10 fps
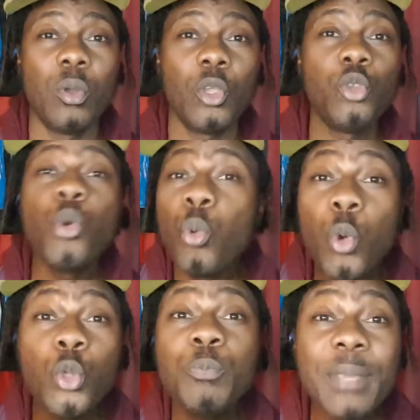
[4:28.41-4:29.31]
you
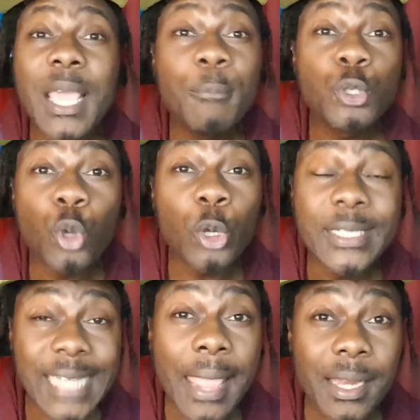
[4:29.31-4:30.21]
won't be able to
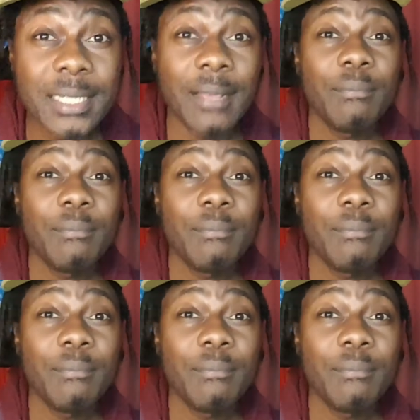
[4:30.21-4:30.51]
contain it